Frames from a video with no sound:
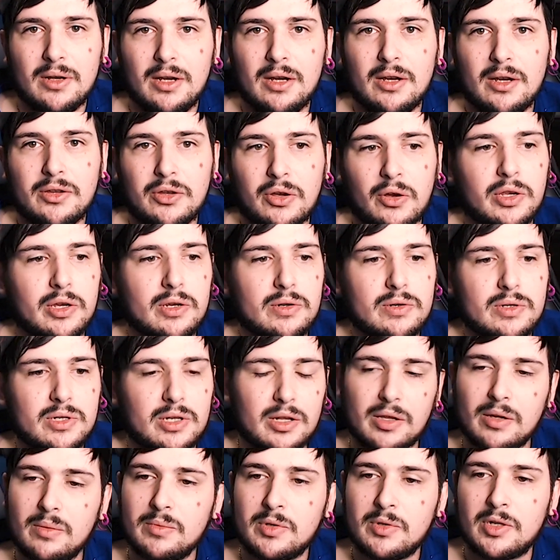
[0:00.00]
You're used to
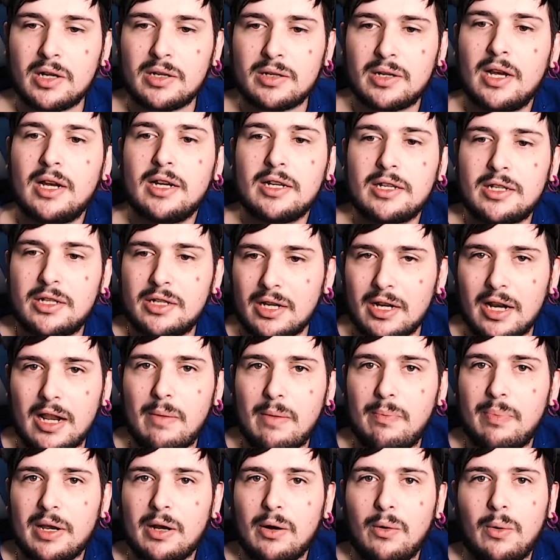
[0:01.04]
them just
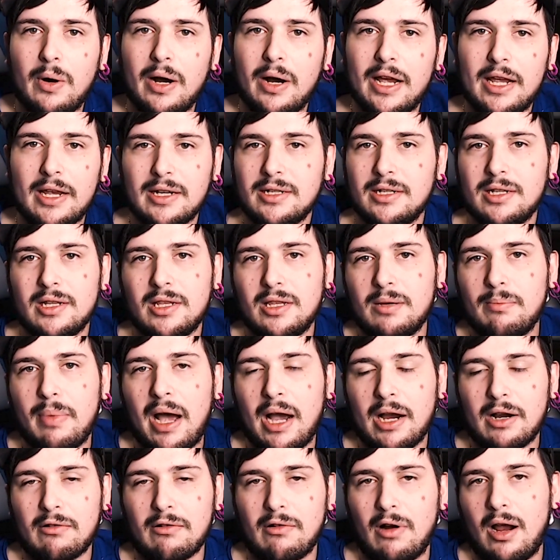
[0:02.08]
slipping away into the
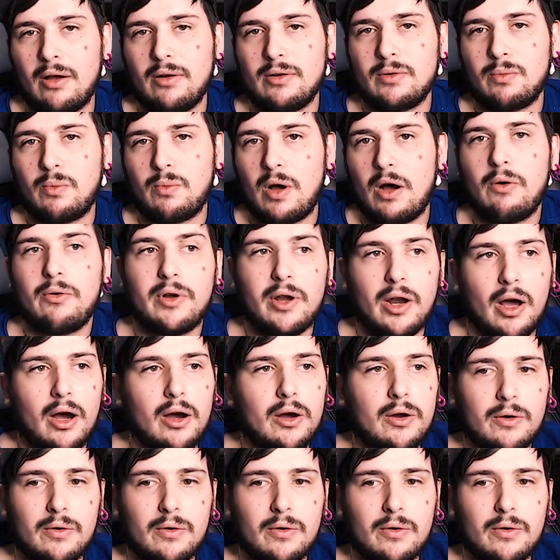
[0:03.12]
background. Well, no.